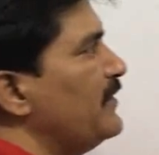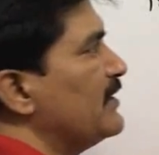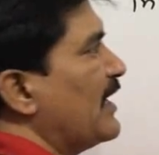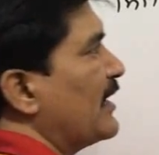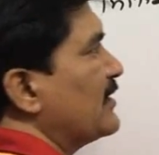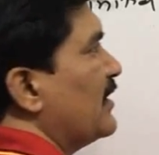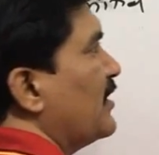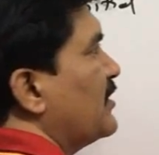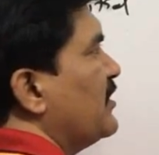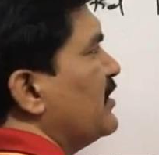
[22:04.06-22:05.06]

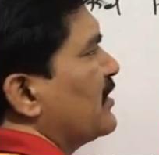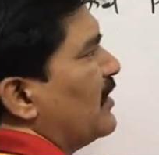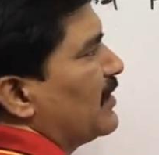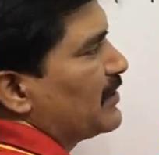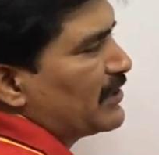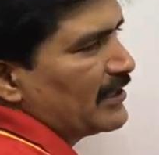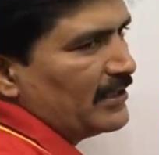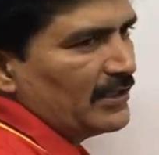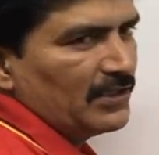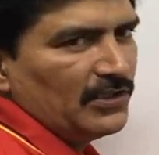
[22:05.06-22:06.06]
acceleration is constant,
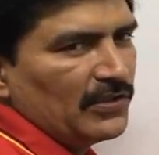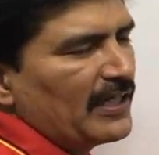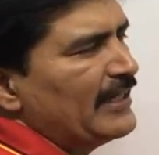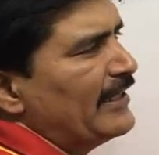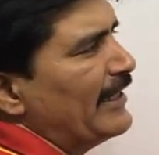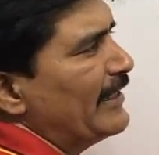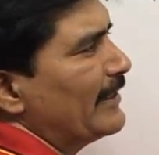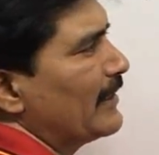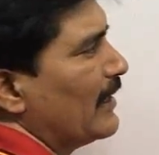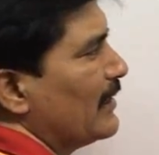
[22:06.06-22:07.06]
you can take it
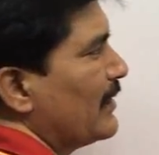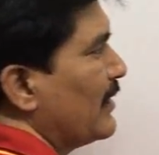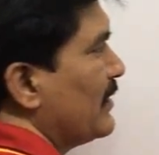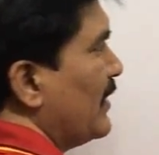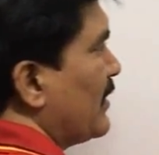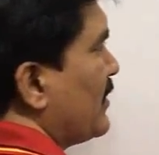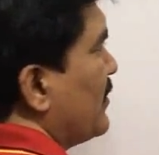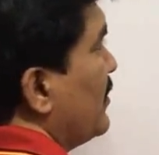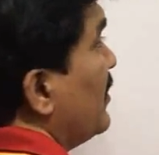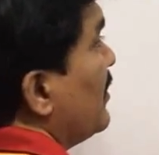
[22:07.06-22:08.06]
granted that
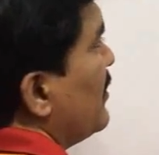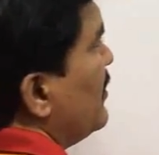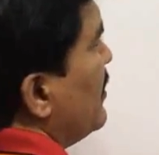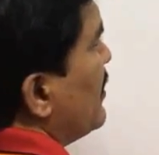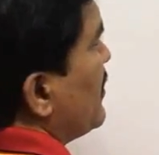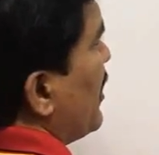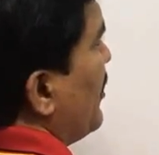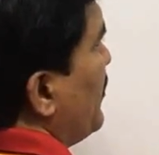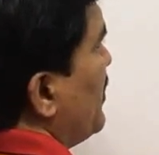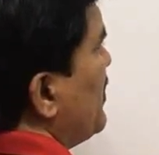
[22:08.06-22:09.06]
this time
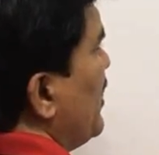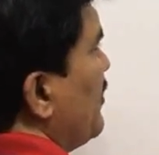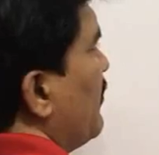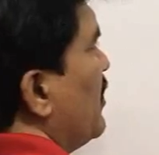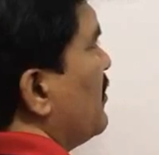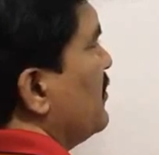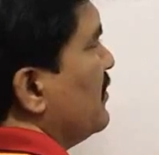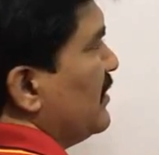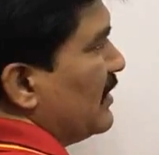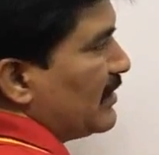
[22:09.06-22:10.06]
is equal to
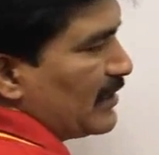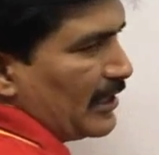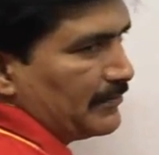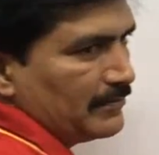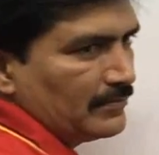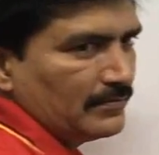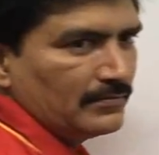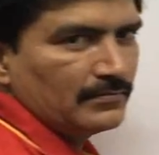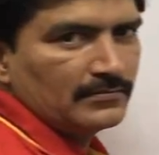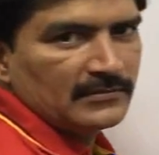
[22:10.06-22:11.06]
this time,
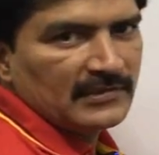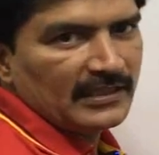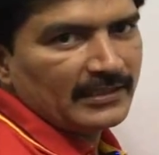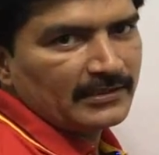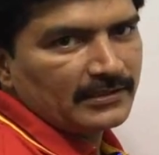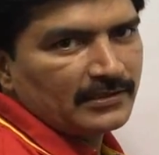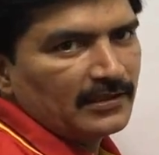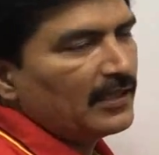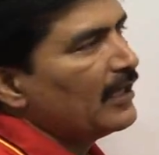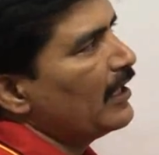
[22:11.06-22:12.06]
isn't it?
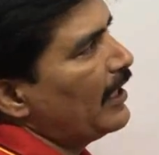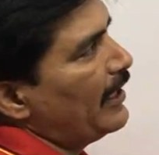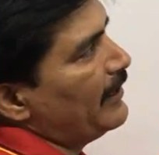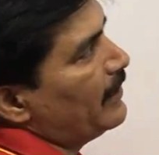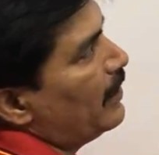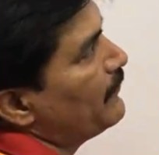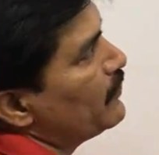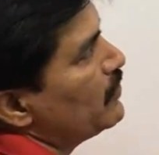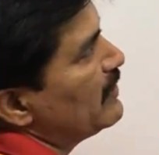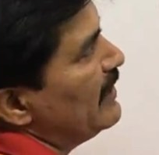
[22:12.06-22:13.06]
And of
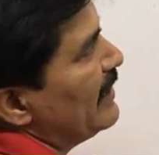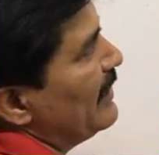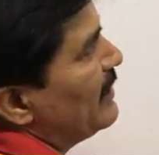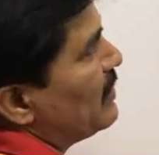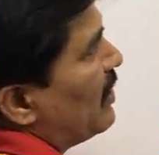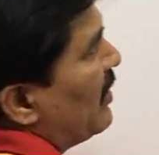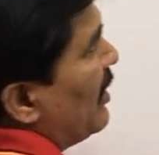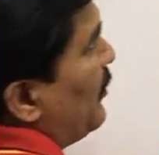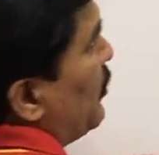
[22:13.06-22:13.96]
course, here he is talking about